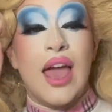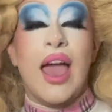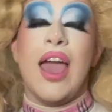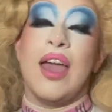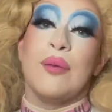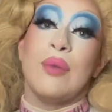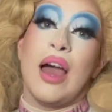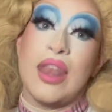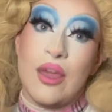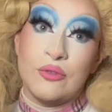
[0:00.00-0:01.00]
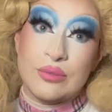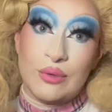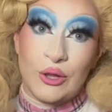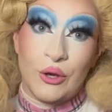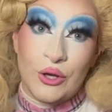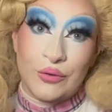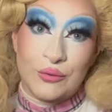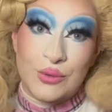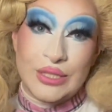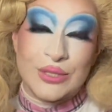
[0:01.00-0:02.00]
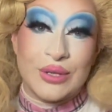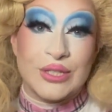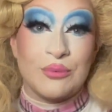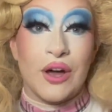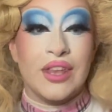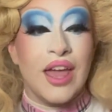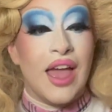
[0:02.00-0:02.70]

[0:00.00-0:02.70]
announcement look from 2021,